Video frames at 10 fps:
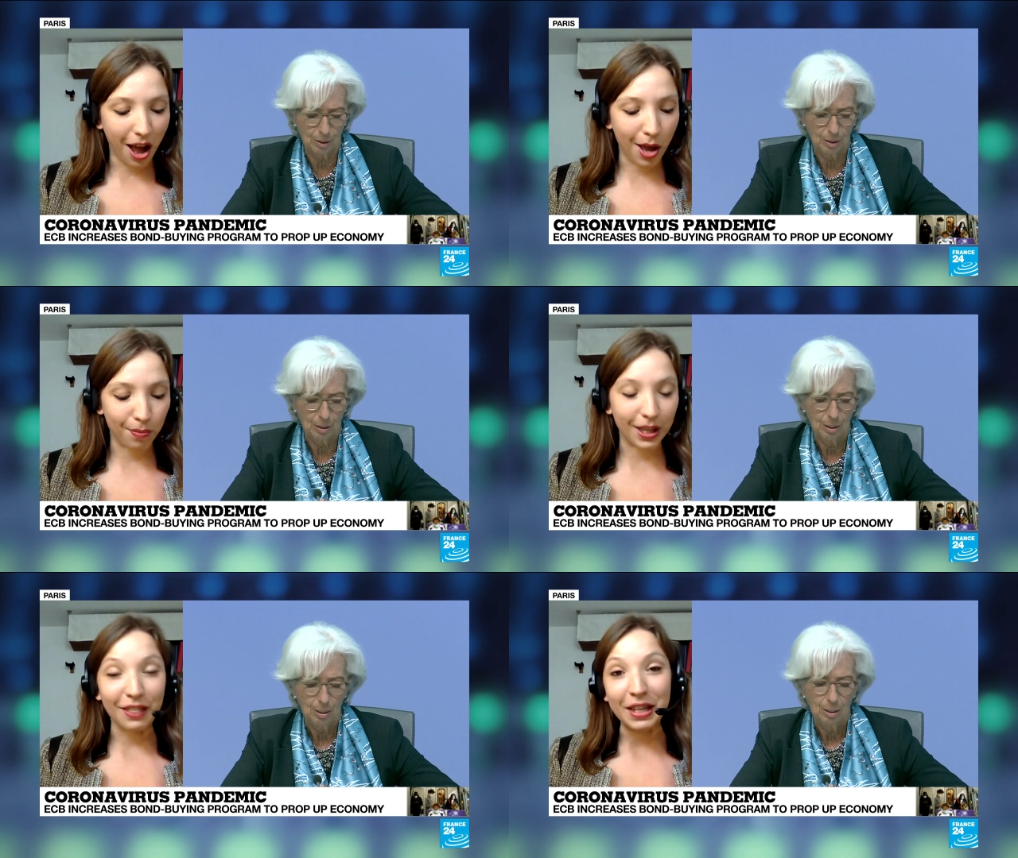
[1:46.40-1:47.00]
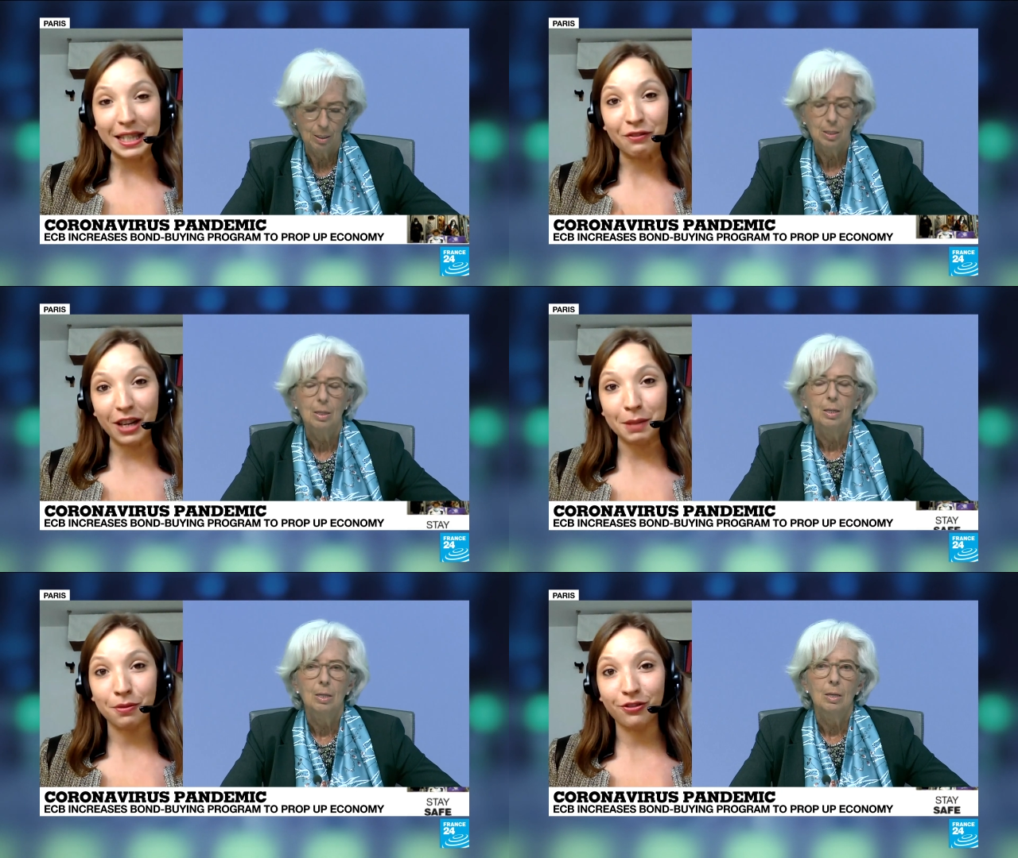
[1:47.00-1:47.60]
Speaker 1: Um, this
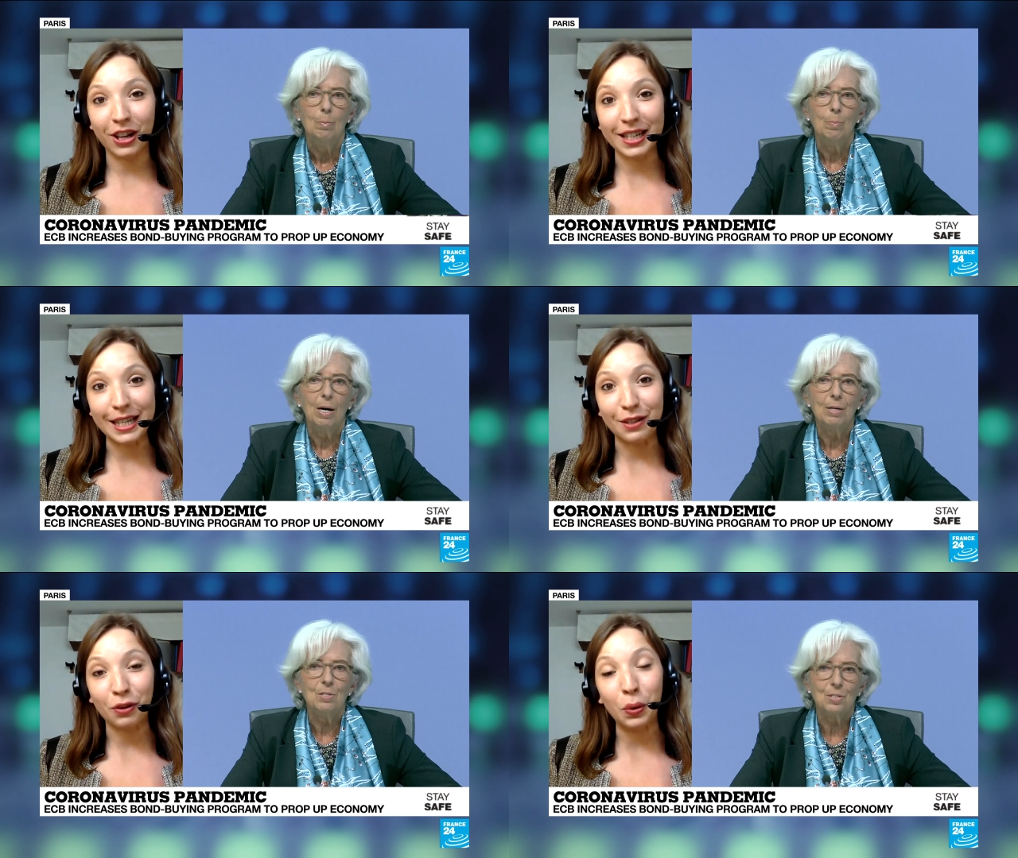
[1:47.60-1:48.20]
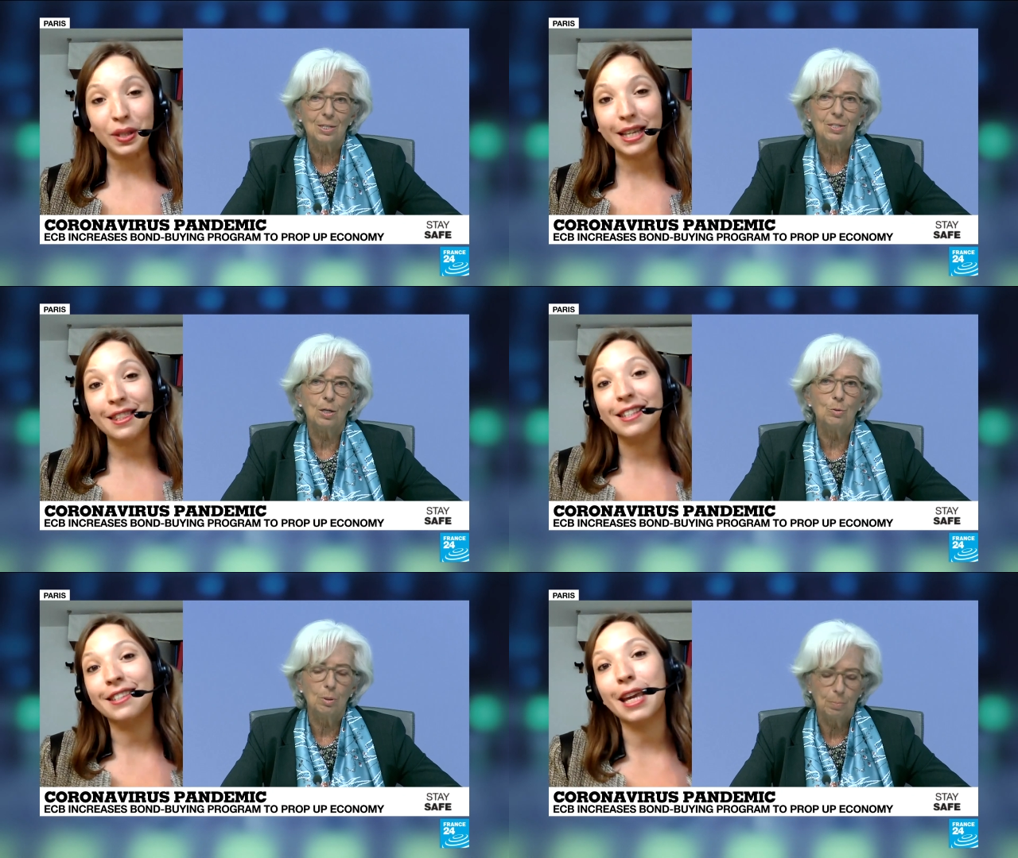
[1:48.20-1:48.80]
investment fund is, of course, in
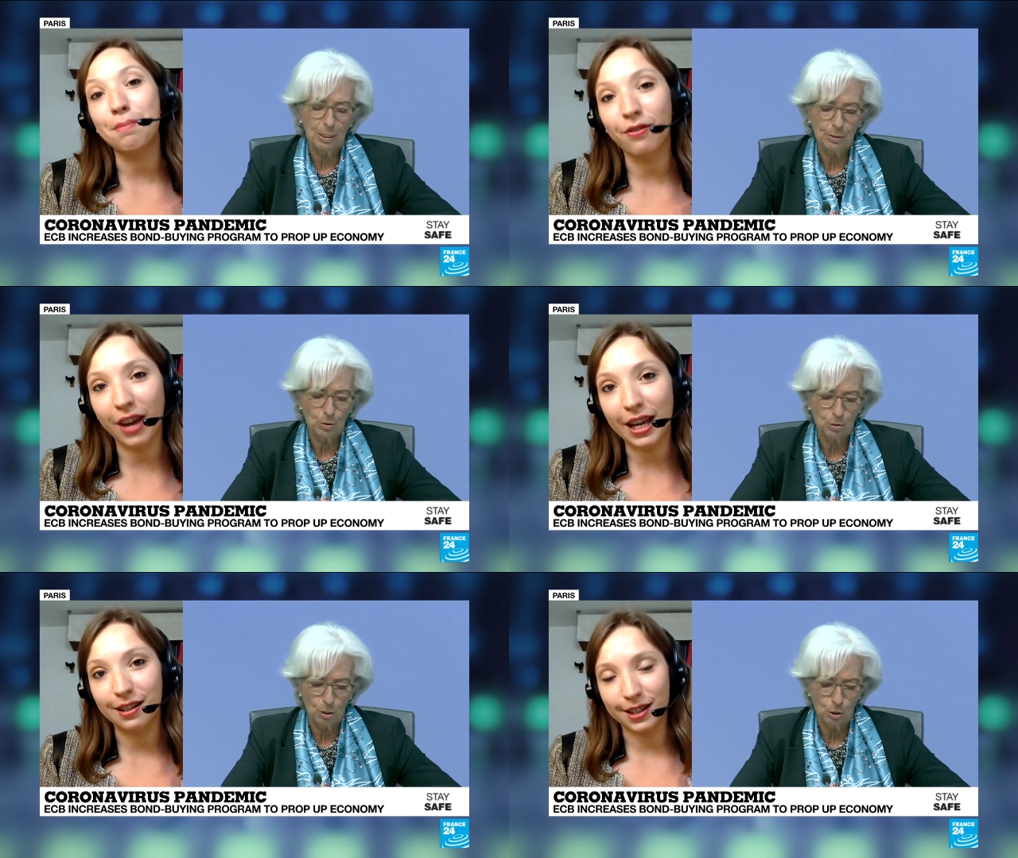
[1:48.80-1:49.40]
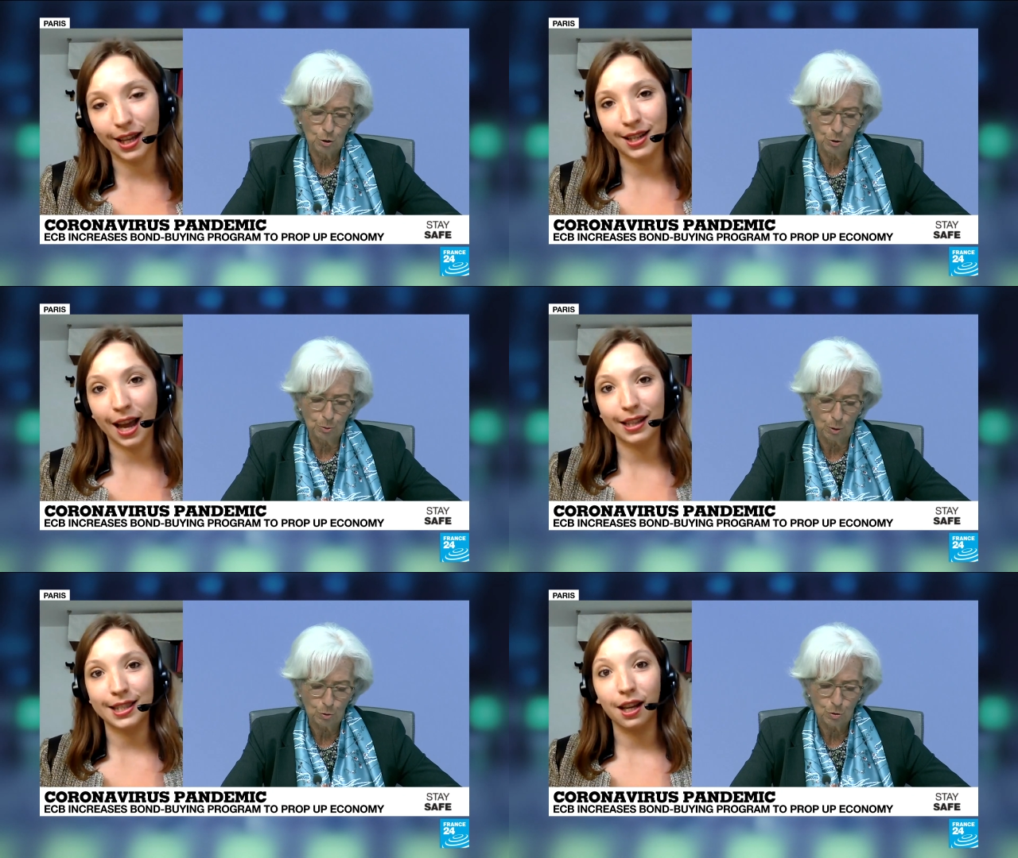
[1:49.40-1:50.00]
the same vein as that tax.